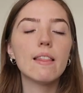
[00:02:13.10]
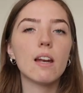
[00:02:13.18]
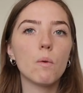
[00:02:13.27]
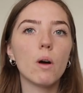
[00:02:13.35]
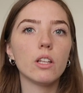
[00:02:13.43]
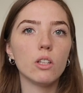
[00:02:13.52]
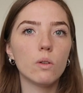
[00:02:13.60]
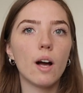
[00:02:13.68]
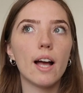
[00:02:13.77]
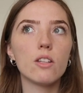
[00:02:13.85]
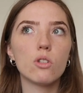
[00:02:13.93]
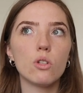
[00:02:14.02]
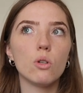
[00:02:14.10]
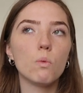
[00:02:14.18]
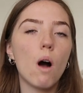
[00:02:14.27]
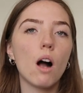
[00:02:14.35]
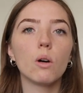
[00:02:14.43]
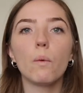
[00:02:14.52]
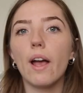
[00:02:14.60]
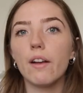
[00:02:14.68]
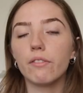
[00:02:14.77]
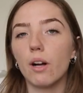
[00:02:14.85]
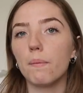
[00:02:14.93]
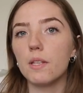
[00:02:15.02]
that I want you guys to walk
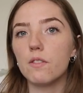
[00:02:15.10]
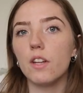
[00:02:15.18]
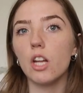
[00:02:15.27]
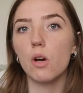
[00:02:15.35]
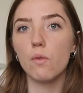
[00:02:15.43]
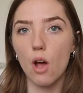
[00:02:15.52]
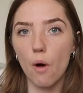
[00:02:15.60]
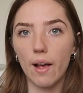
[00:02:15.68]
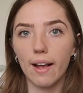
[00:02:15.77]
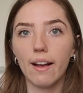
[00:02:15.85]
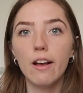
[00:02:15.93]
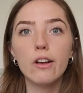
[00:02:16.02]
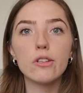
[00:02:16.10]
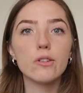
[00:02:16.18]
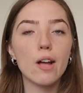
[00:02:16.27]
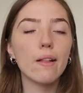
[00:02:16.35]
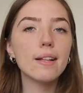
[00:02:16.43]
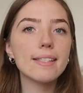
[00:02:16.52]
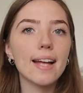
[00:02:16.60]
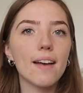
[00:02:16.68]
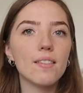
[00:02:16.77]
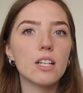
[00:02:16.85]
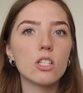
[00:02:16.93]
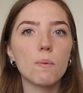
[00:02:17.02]
away from this video knowing. So now let's
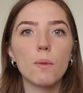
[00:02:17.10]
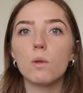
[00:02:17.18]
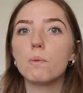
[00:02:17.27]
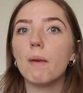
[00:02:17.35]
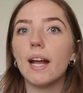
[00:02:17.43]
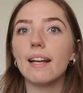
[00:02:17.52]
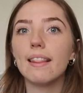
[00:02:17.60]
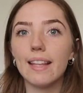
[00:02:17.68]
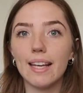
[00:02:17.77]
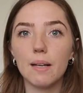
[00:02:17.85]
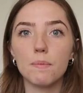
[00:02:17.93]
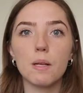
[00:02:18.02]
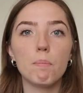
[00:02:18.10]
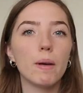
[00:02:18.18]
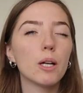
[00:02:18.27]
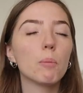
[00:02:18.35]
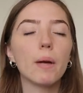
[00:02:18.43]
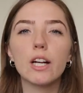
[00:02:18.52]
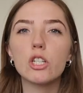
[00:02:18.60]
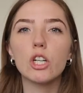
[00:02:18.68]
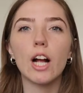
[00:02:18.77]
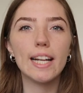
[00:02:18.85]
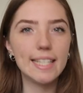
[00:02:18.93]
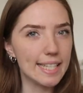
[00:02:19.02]
dive into some of those main themes and bigger
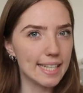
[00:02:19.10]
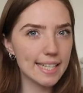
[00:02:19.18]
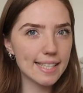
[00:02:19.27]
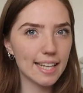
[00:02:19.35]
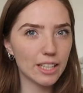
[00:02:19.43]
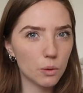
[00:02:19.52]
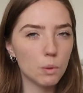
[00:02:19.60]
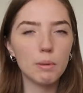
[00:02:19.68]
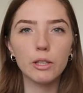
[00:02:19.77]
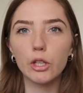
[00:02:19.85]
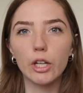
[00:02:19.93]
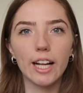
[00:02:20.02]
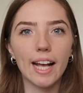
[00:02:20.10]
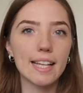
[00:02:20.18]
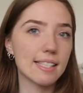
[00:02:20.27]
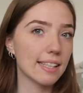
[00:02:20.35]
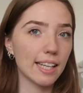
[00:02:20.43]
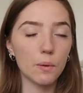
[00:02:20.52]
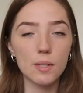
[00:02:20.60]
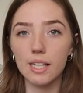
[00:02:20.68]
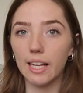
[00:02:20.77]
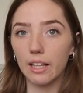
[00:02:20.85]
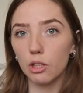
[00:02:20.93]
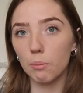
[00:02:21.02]
picture ideas that you would be learning as a
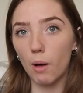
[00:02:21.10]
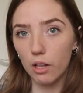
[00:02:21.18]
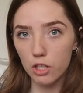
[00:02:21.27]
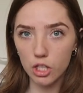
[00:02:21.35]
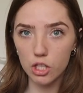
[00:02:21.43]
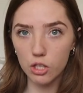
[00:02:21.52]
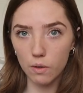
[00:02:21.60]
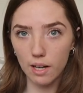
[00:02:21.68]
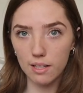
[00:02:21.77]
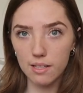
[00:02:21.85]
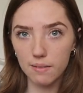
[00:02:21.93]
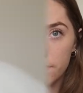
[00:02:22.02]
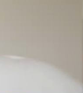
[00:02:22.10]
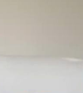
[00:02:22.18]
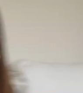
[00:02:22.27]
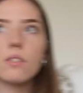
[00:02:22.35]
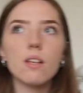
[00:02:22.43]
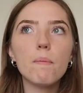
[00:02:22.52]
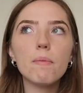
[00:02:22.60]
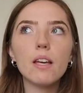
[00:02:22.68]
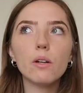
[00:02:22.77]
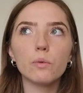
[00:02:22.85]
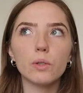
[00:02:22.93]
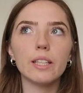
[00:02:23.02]
linguistic anthropology student. Now,
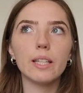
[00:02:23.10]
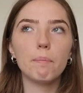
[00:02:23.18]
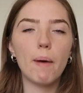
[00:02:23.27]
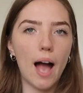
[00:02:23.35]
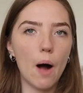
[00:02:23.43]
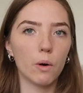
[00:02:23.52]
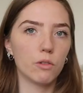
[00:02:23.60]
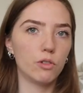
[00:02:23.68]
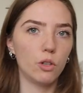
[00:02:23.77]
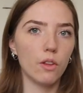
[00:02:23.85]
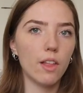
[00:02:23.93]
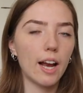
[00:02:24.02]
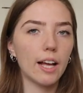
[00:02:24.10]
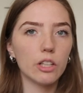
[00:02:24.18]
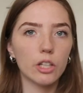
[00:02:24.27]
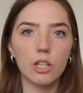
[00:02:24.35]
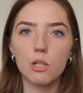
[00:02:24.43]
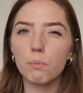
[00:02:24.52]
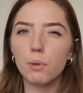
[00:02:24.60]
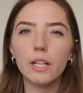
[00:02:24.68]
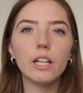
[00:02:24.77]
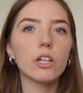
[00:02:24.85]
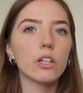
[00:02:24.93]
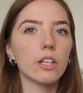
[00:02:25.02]
something really powerful that I learned
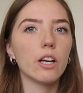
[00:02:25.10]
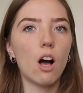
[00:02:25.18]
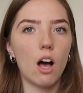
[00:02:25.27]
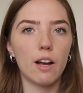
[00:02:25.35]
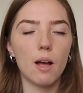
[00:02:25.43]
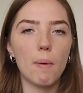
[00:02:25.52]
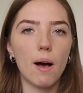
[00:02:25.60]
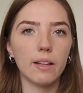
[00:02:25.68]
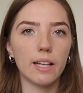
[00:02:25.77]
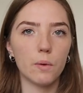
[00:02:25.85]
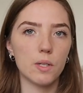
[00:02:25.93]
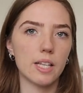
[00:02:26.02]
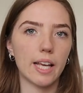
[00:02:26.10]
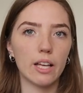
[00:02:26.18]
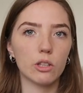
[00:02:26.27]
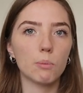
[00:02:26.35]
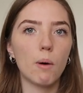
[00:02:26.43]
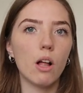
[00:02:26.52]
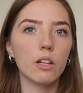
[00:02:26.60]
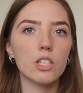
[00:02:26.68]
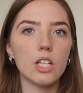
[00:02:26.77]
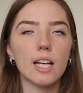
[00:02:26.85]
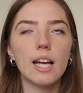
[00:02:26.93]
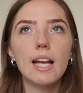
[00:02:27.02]
pretty early on about linguistic
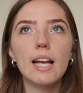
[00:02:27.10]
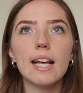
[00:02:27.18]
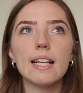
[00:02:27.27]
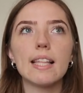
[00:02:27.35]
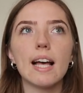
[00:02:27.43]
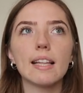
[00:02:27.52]
anthropology is